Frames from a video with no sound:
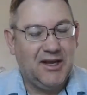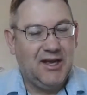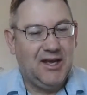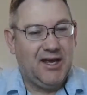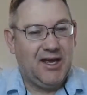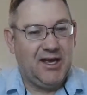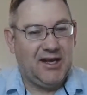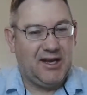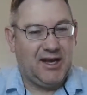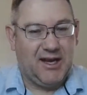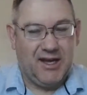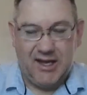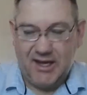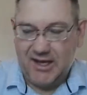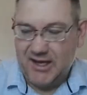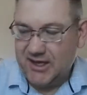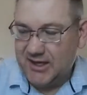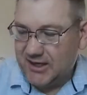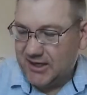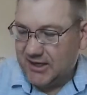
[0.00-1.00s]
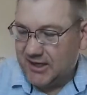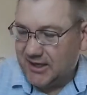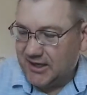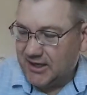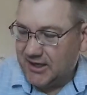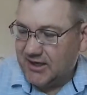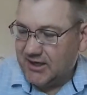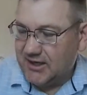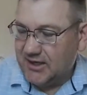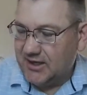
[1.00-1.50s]
And I had
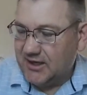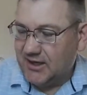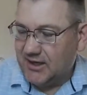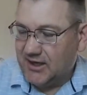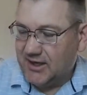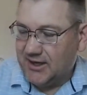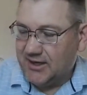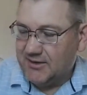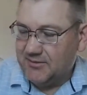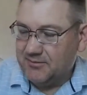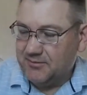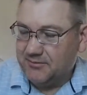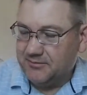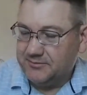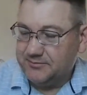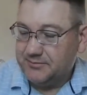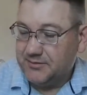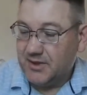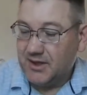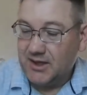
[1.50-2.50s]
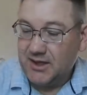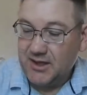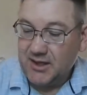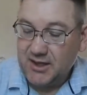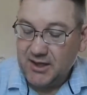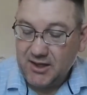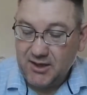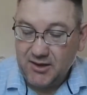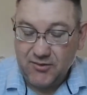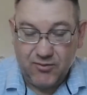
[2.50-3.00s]
a
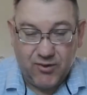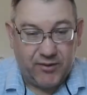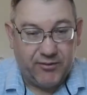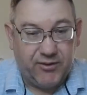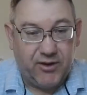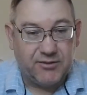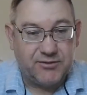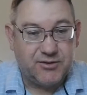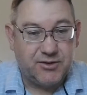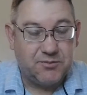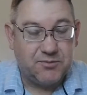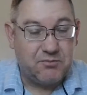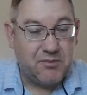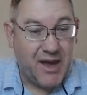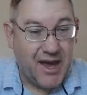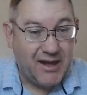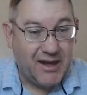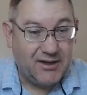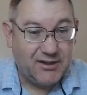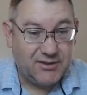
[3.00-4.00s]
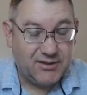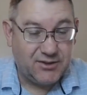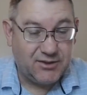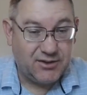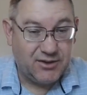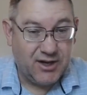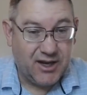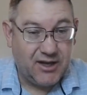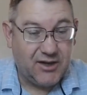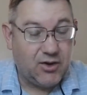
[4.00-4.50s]
road officer manager
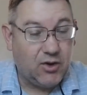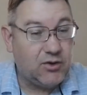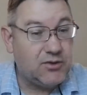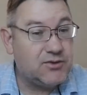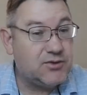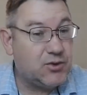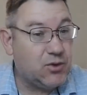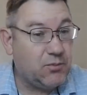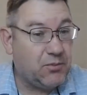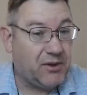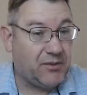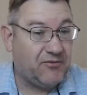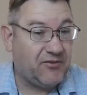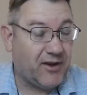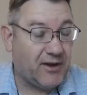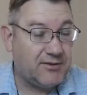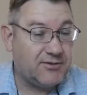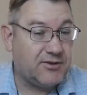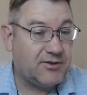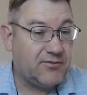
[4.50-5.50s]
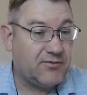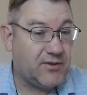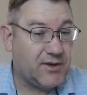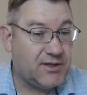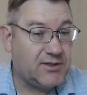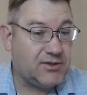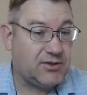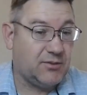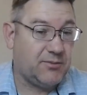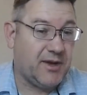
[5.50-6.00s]
and her supervisor, a
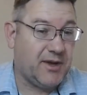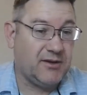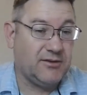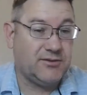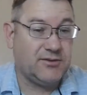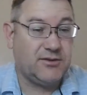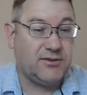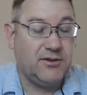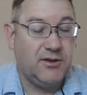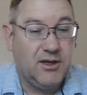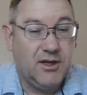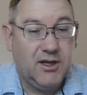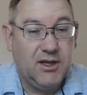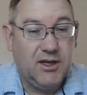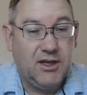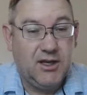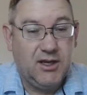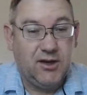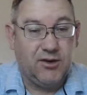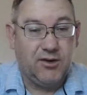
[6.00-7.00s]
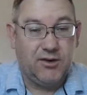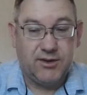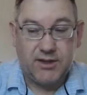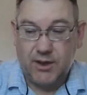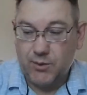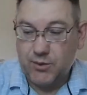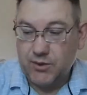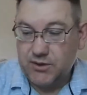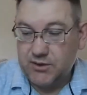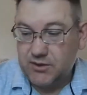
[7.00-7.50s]
regional manager here, and they
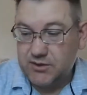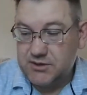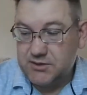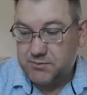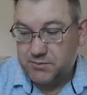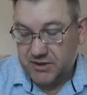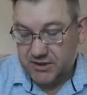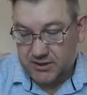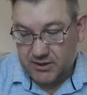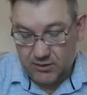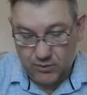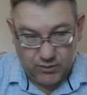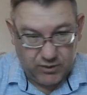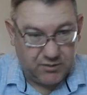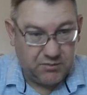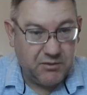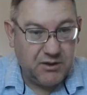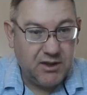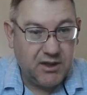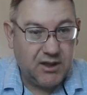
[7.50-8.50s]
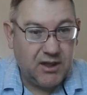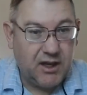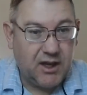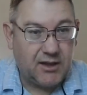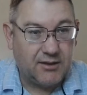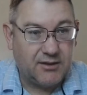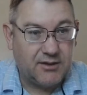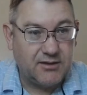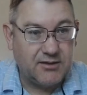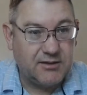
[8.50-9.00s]
were speaking with me
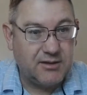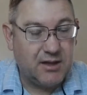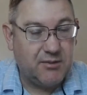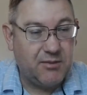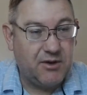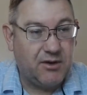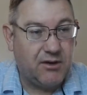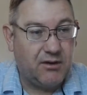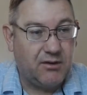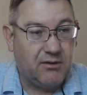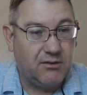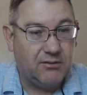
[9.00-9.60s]
at this seminar.